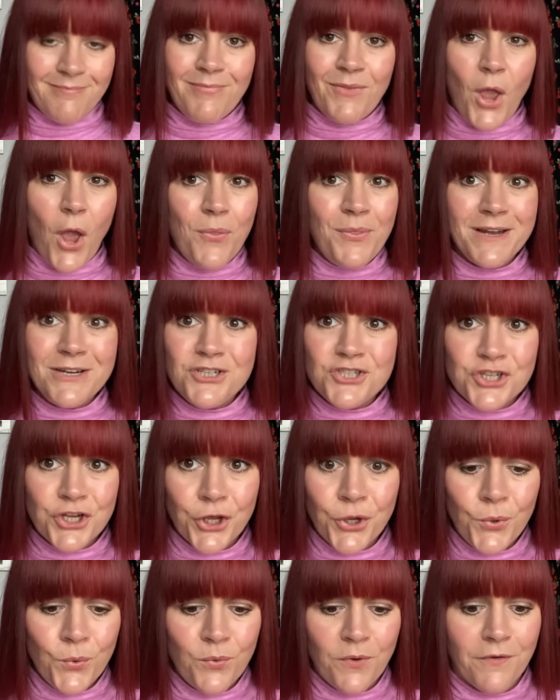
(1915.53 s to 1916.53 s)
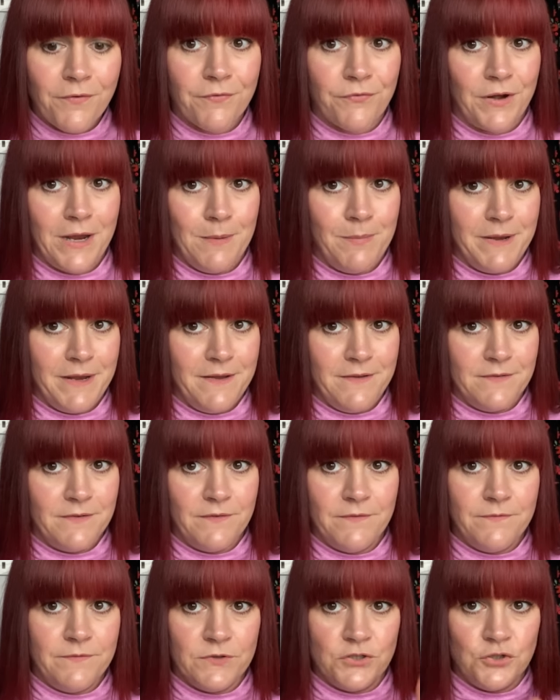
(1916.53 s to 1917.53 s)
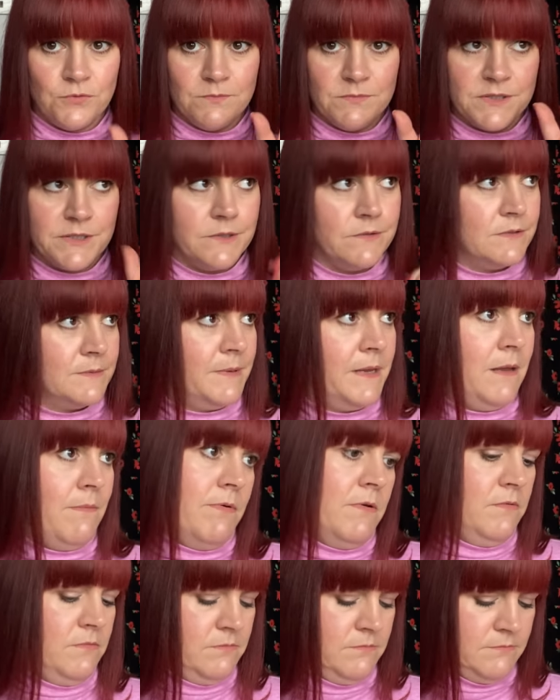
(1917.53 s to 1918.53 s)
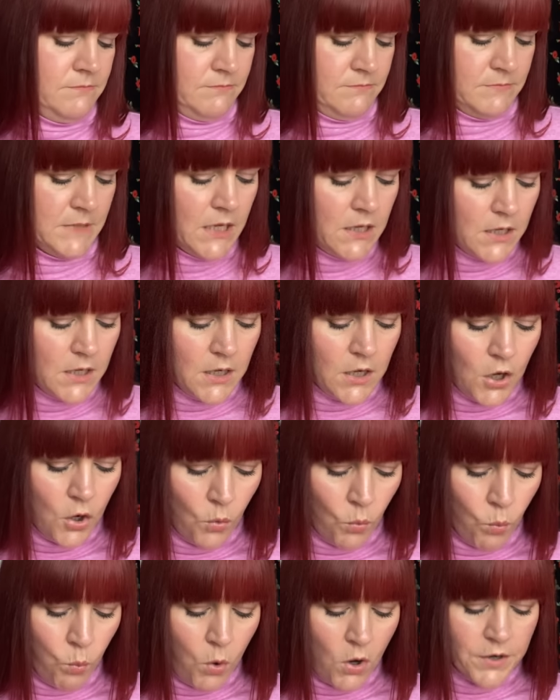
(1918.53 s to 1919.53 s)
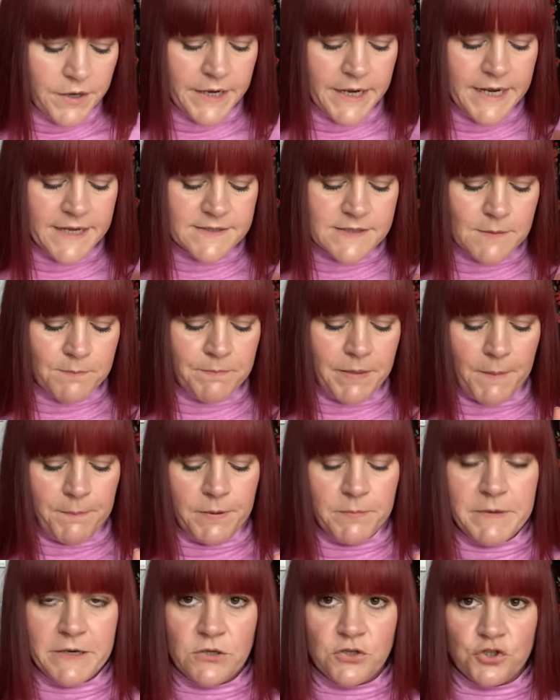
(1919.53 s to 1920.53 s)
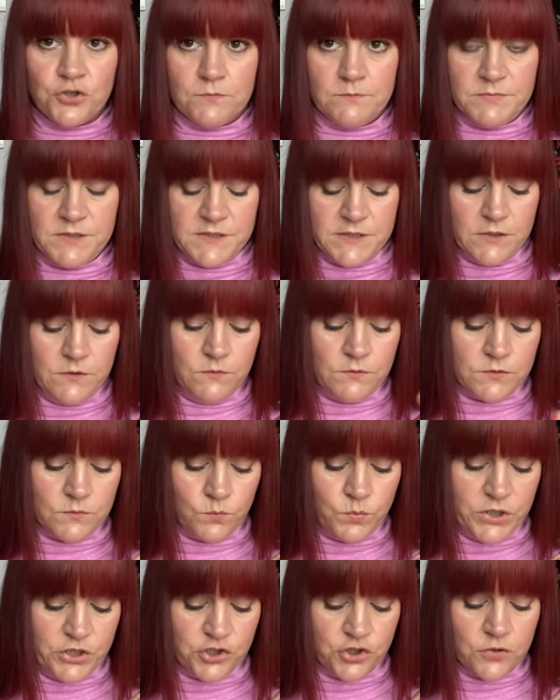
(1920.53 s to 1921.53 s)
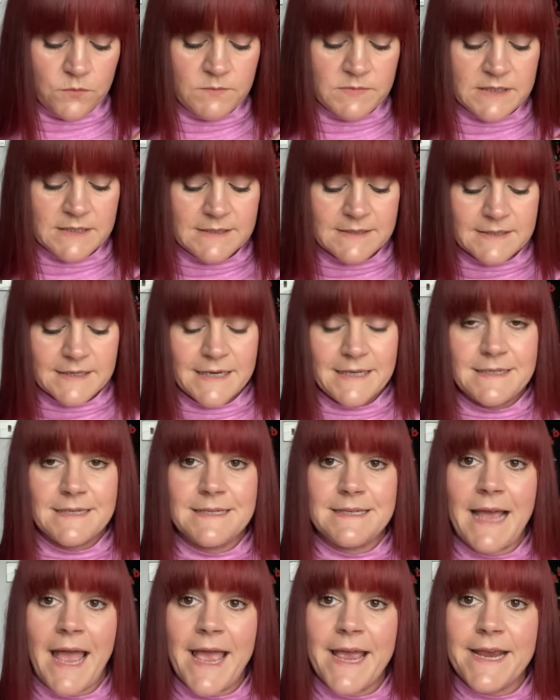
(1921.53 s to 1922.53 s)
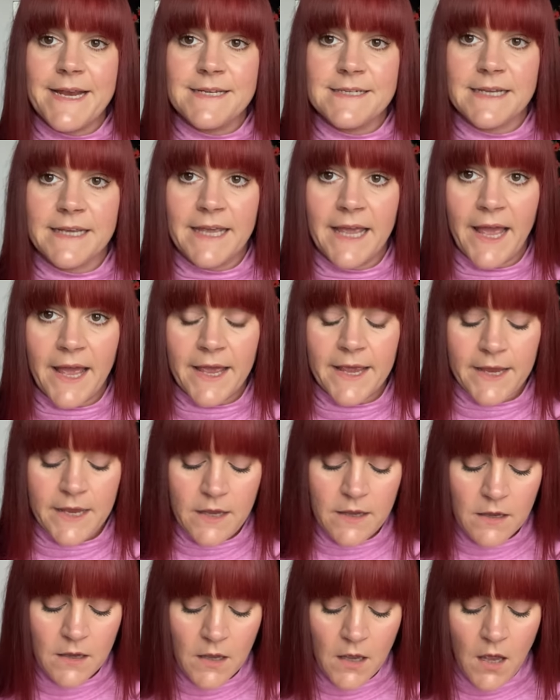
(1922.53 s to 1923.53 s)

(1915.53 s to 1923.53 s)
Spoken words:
And then two freebies for jumpsuits, people. One is the Peppermint jumpsuit, which comes in sizes A to K.